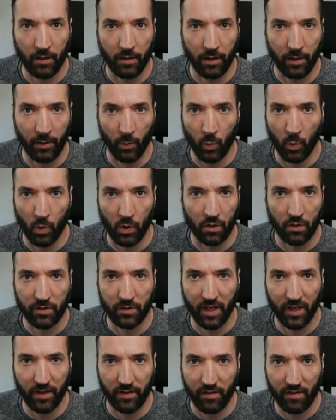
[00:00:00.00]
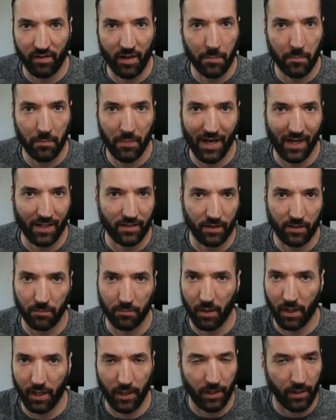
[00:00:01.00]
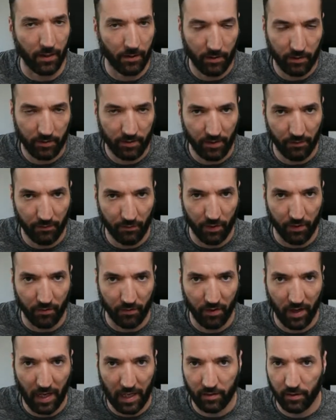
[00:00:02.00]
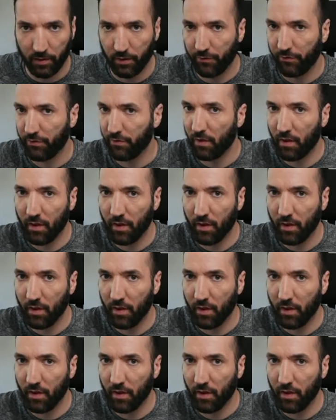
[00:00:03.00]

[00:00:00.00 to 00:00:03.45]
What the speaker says: world that is impacted by different factors.